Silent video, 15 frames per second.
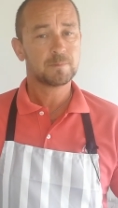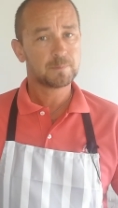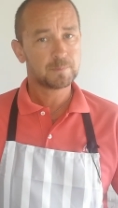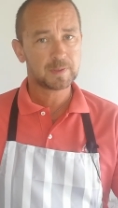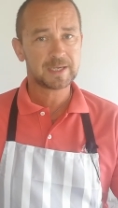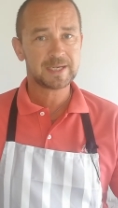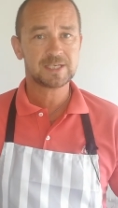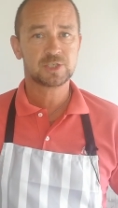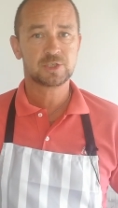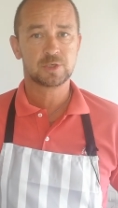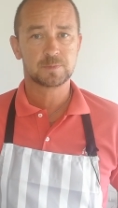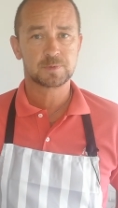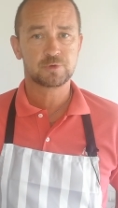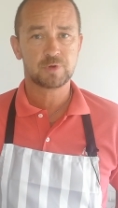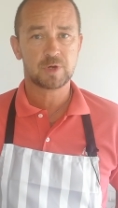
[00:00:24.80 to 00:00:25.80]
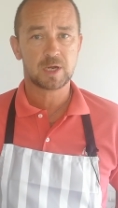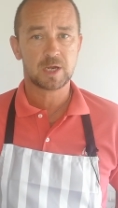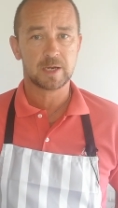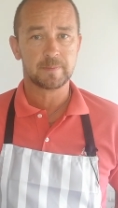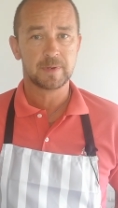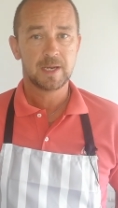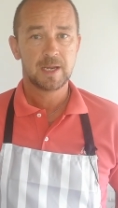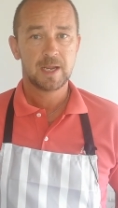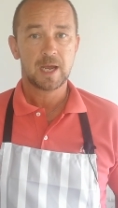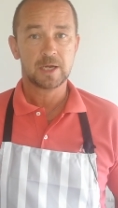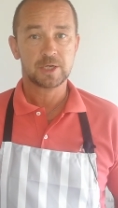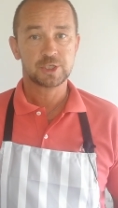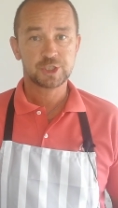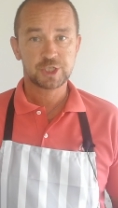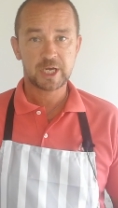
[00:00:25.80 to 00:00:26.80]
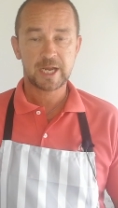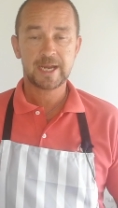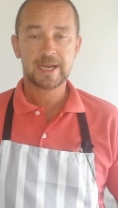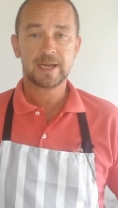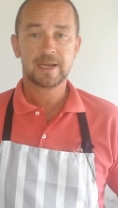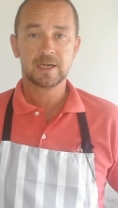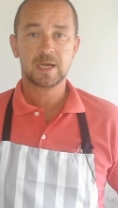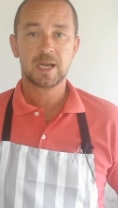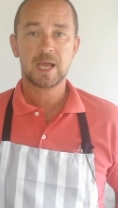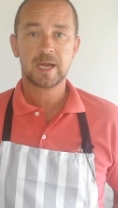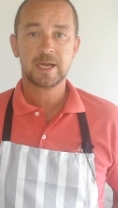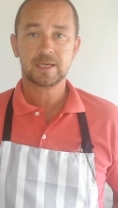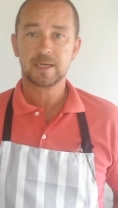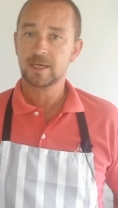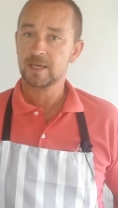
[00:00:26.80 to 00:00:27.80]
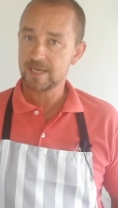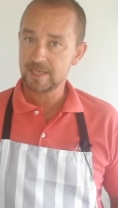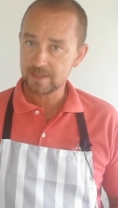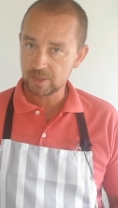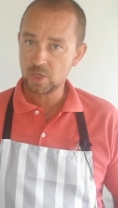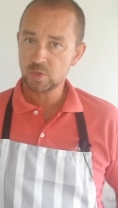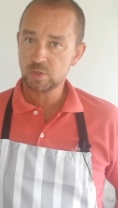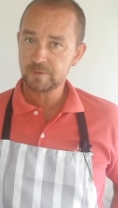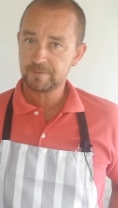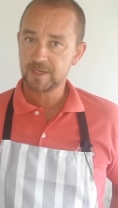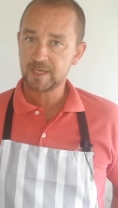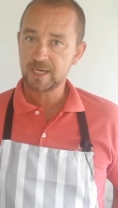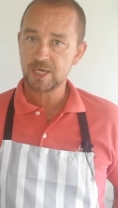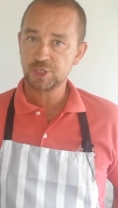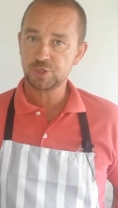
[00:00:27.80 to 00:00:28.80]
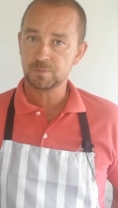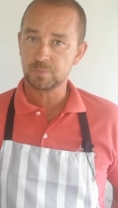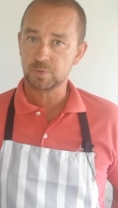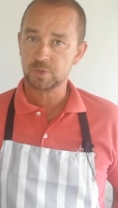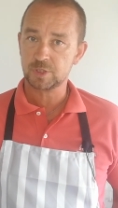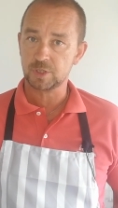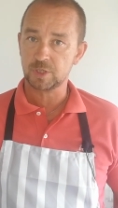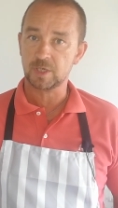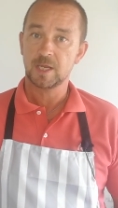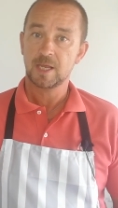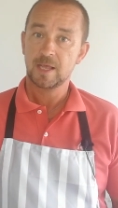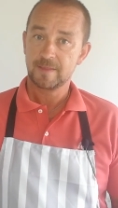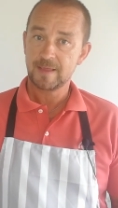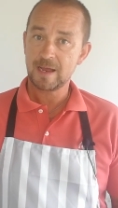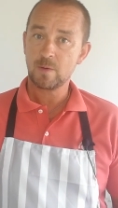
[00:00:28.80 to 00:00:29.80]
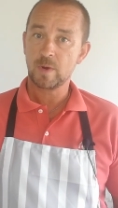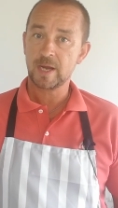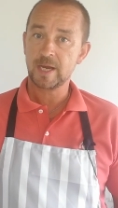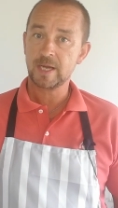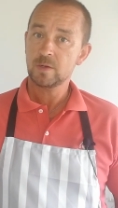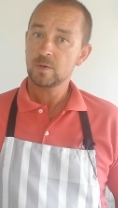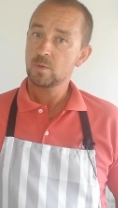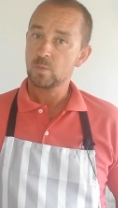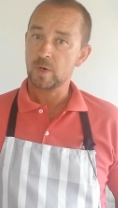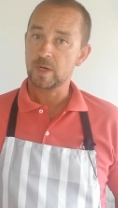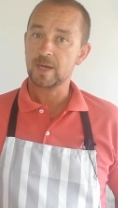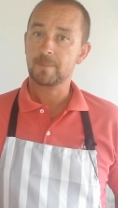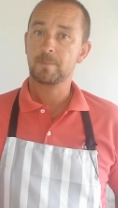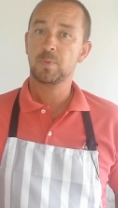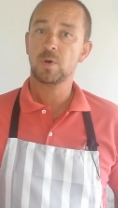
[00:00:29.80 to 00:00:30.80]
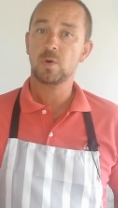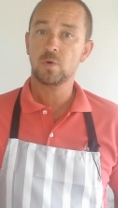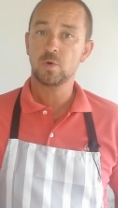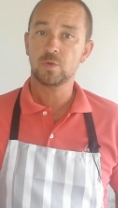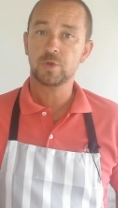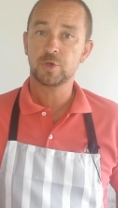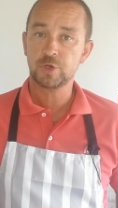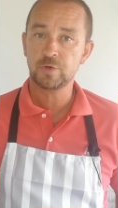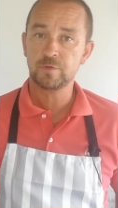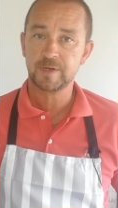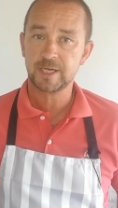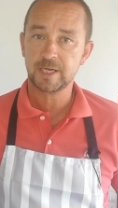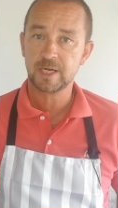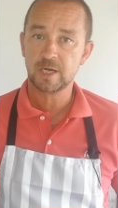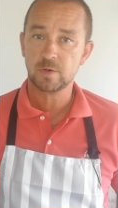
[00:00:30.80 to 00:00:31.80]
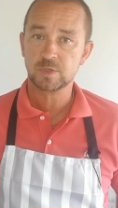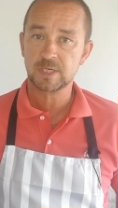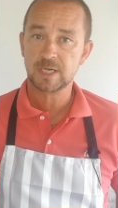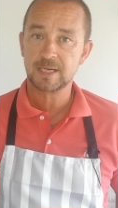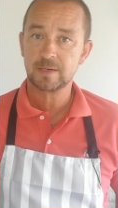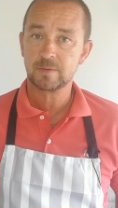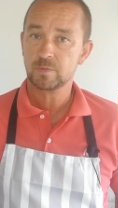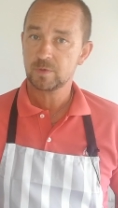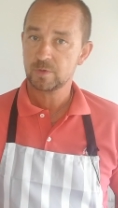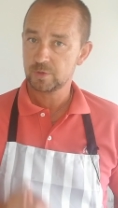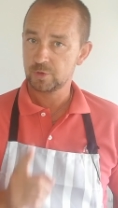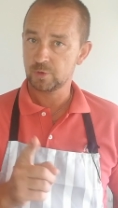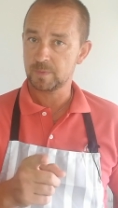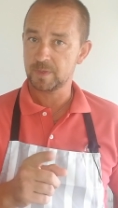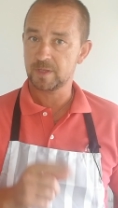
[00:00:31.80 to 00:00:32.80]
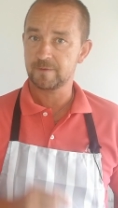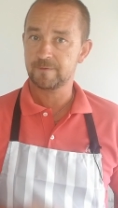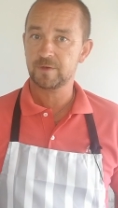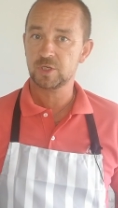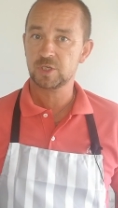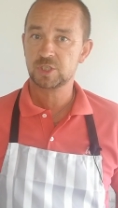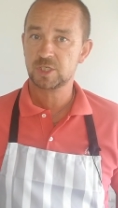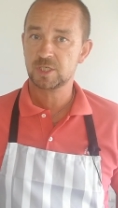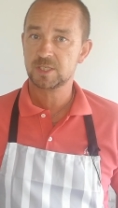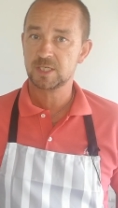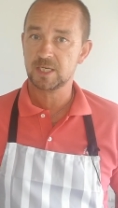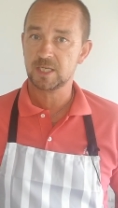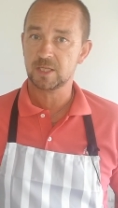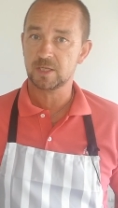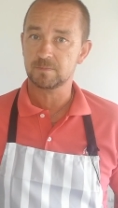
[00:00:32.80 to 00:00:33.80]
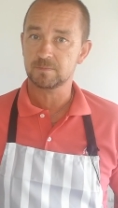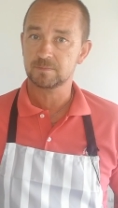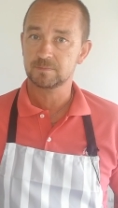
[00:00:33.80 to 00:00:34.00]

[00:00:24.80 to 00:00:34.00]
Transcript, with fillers: please subscribe and share and like and hit the notification button. That way, when I put all the new videos out, you'll be the first to see them.